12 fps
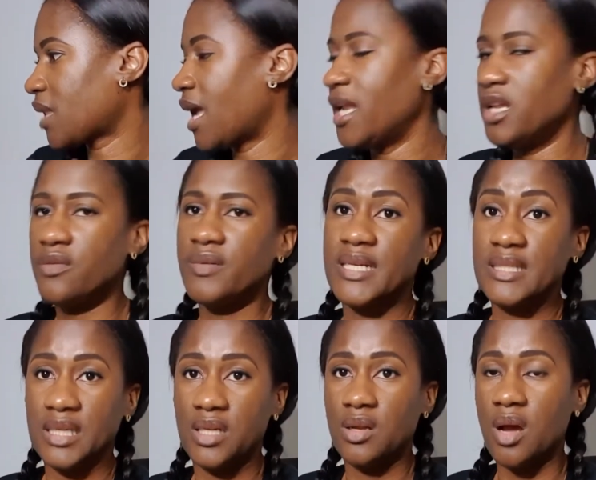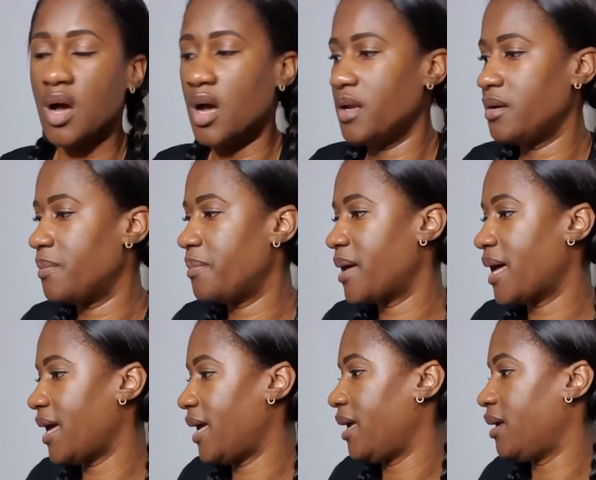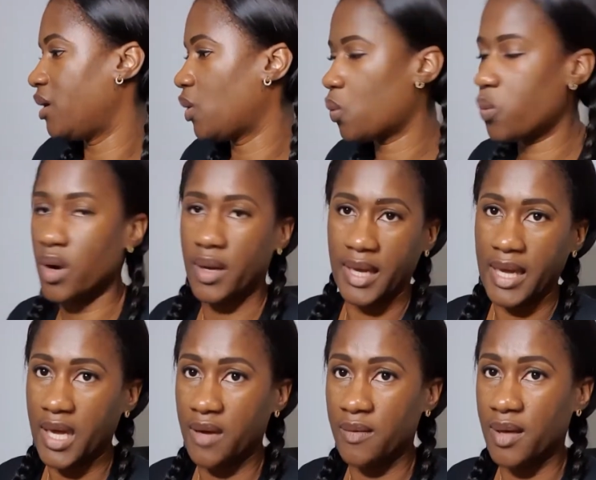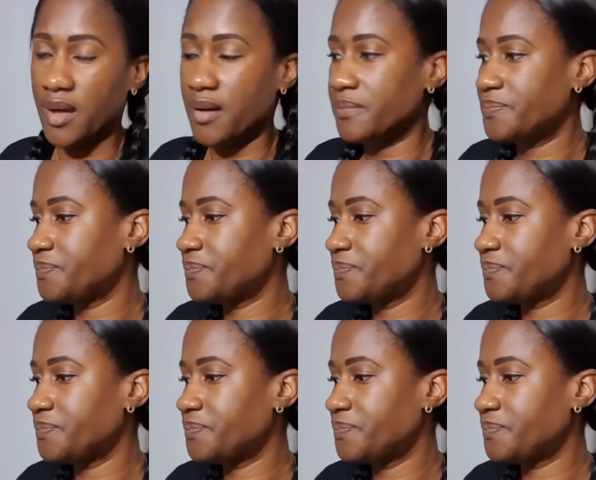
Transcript: any resin on my work area.